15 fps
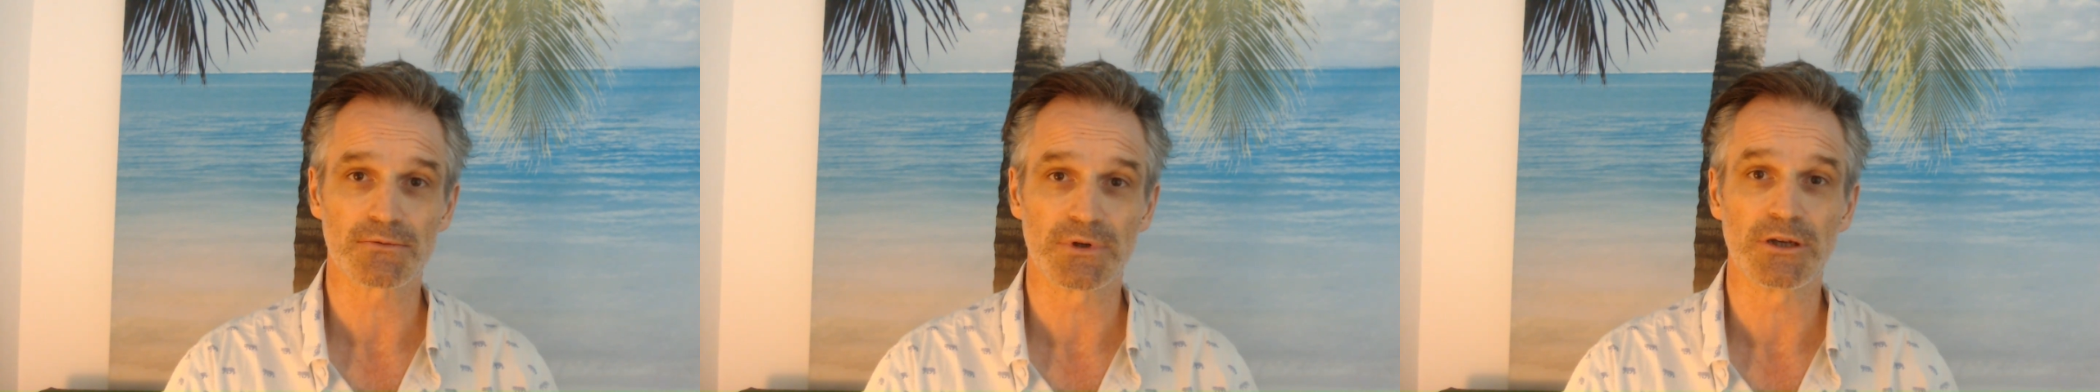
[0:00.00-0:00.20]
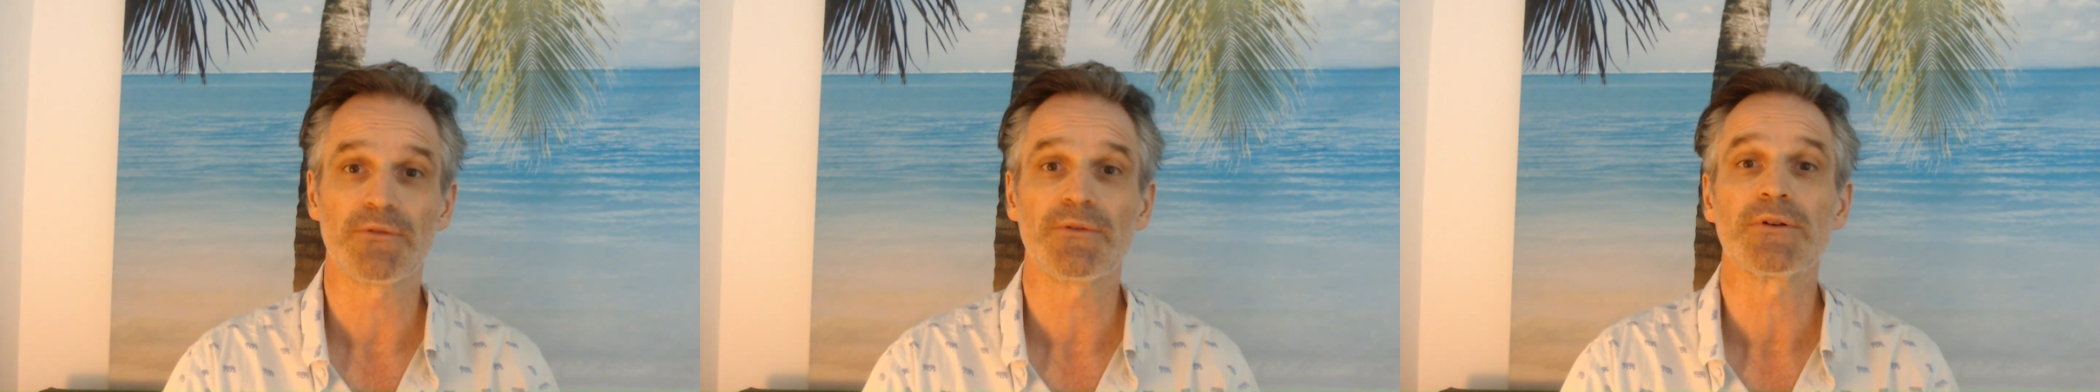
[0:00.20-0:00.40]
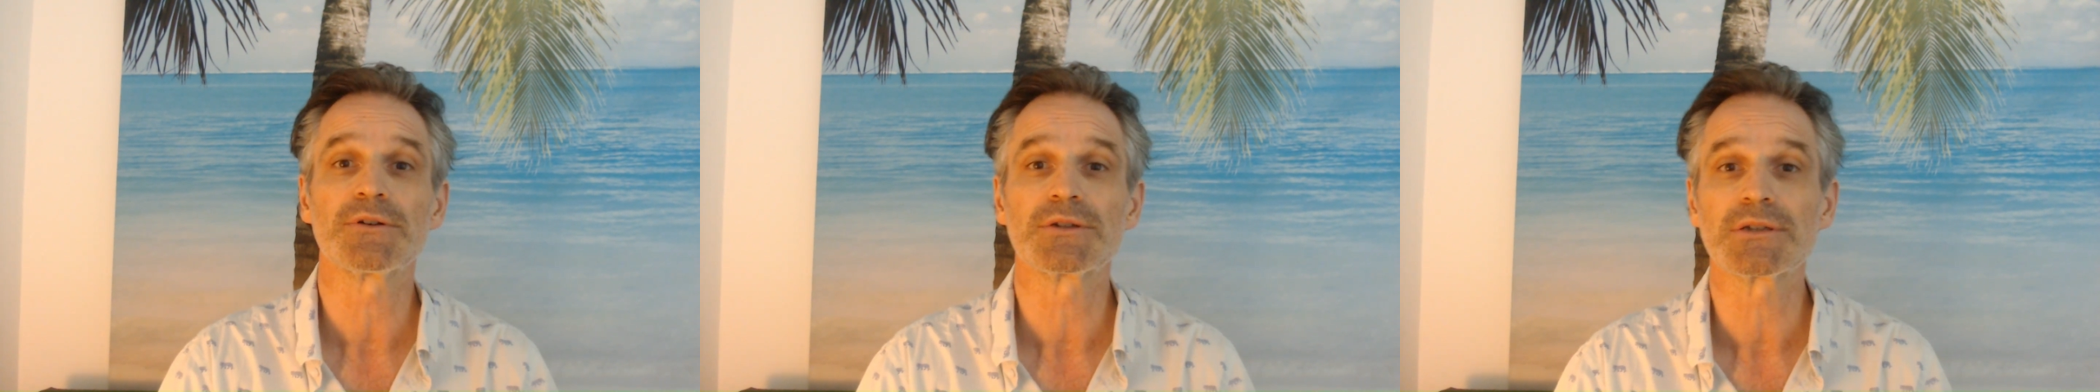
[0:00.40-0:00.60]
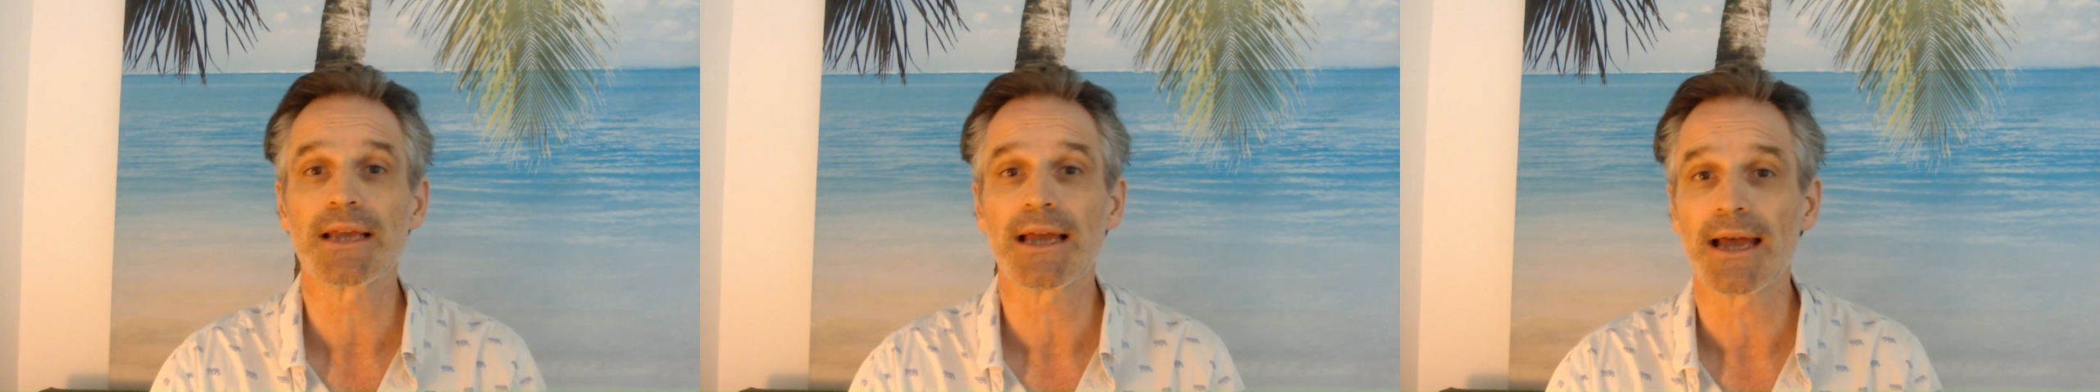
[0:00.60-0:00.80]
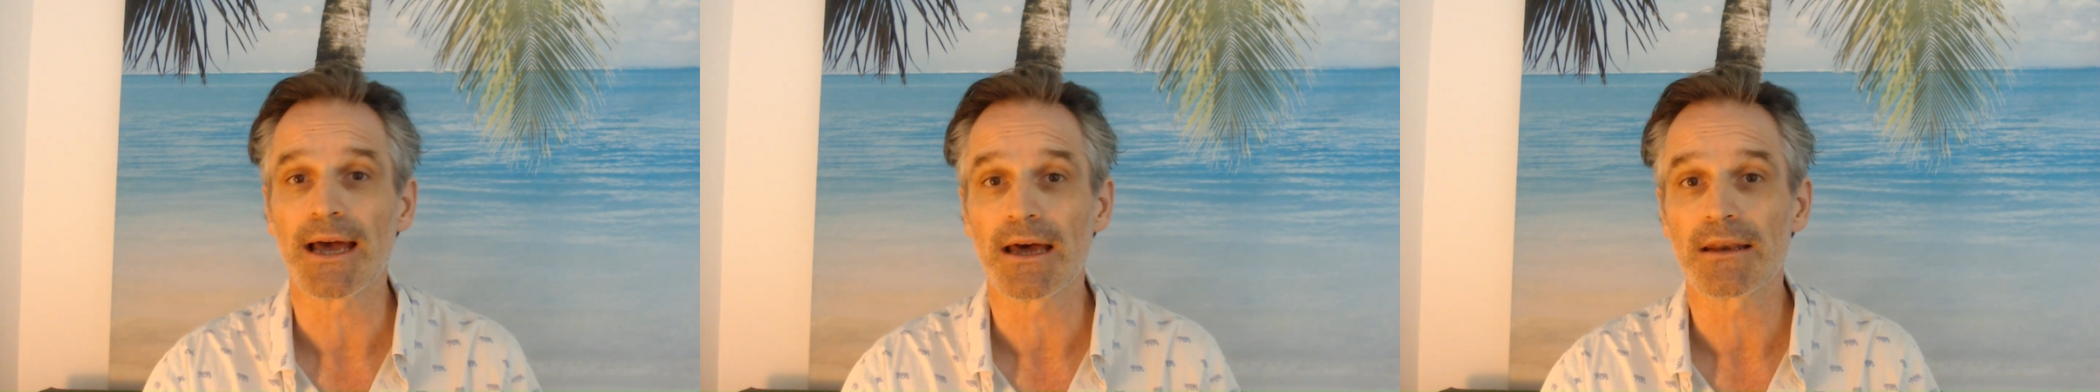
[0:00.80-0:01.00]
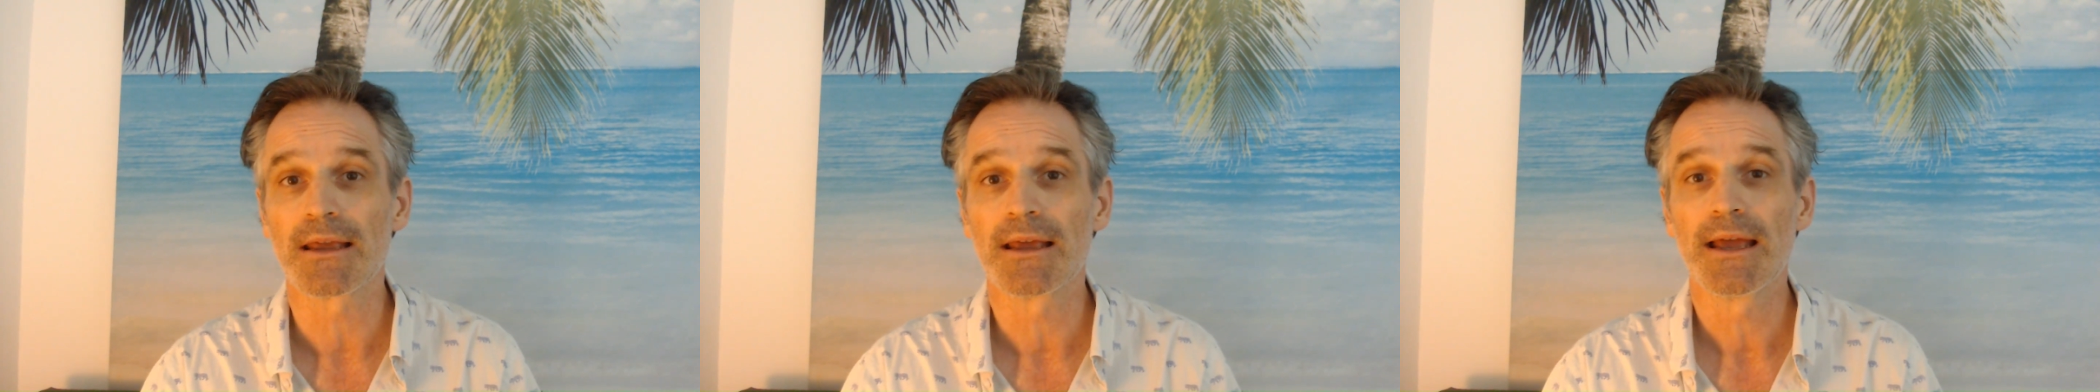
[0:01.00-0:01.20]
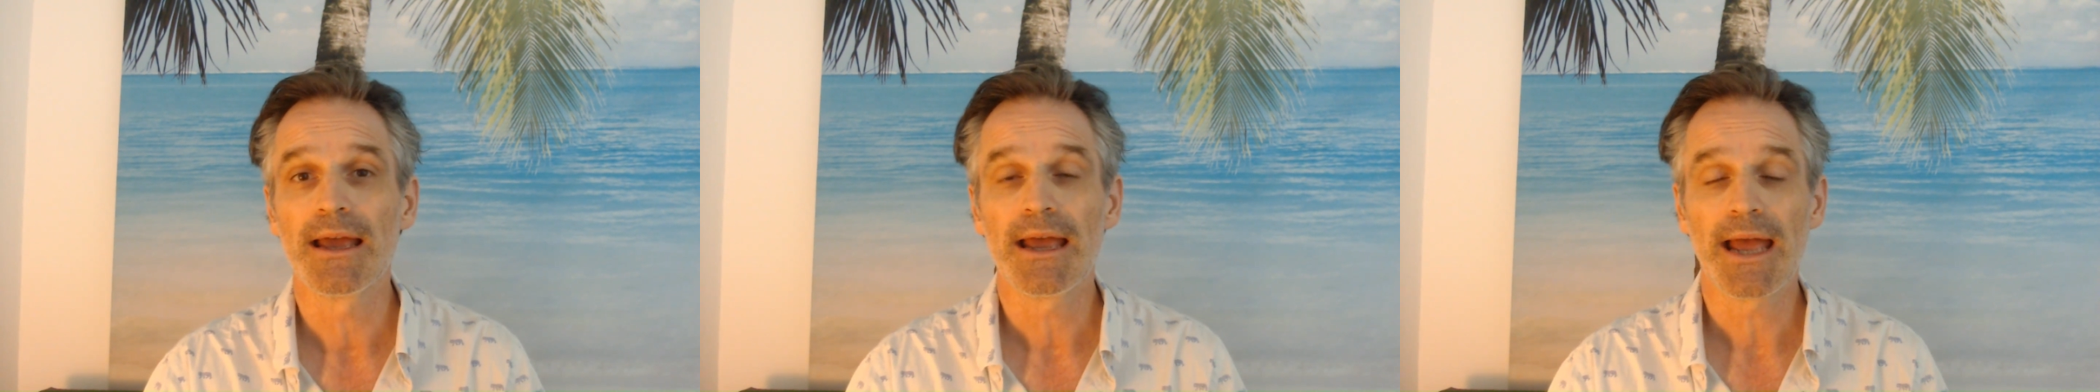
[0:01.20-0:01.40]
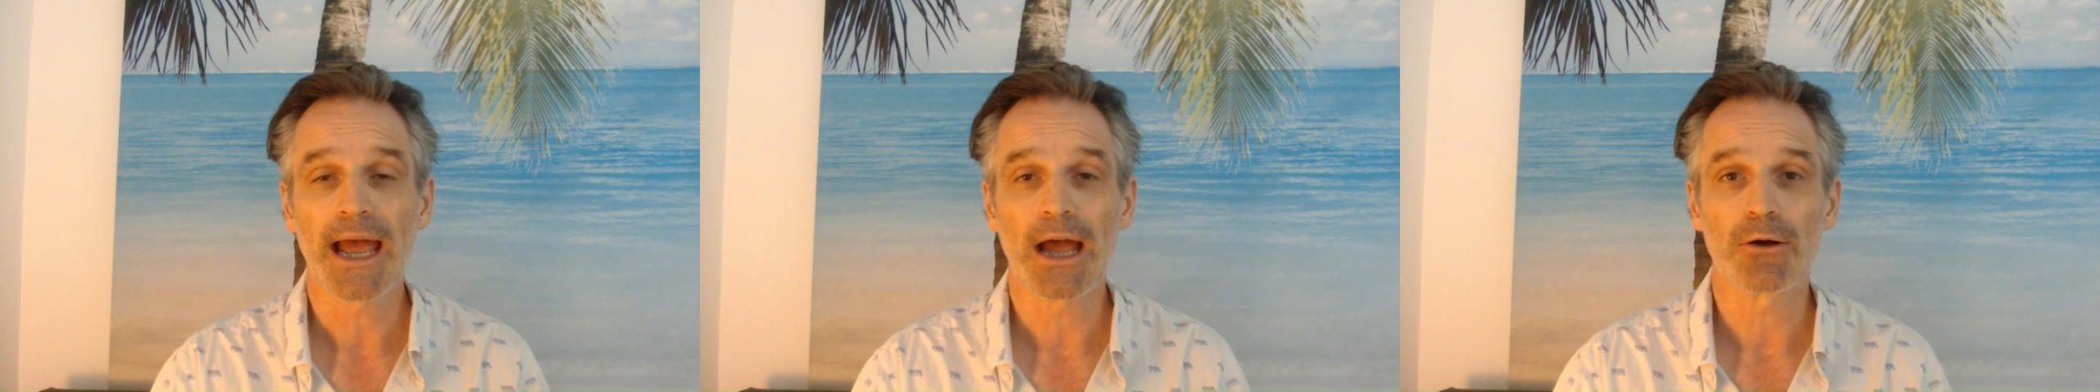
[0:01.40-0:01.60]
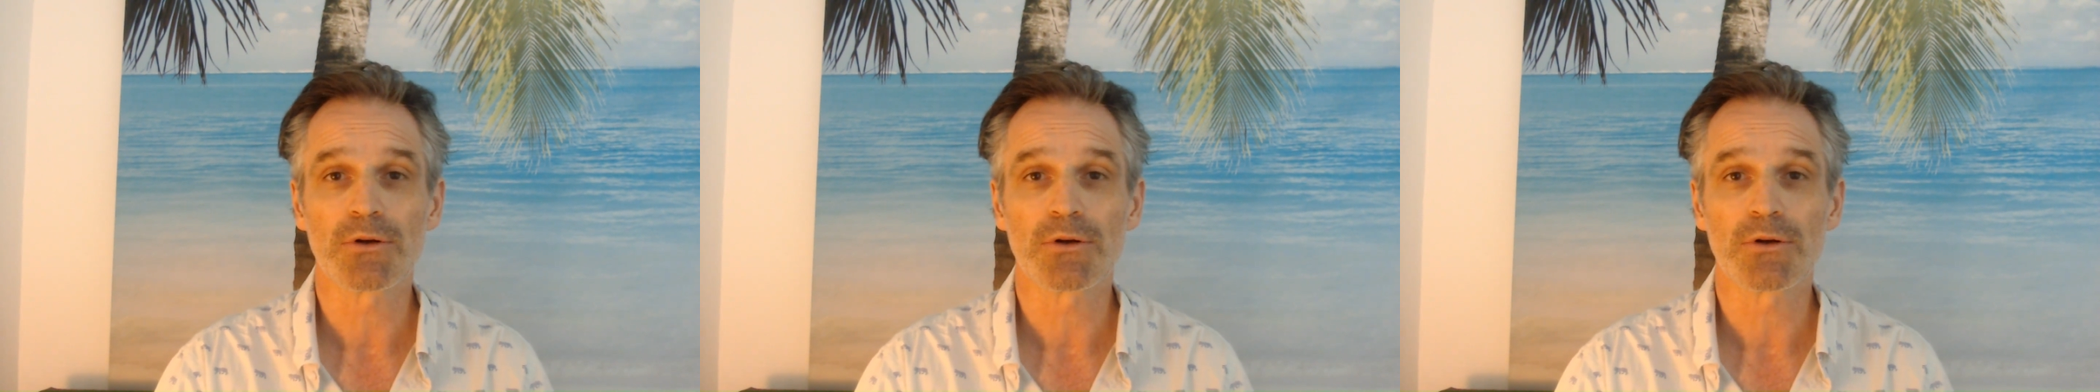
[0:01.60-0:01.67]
When you feel sad, how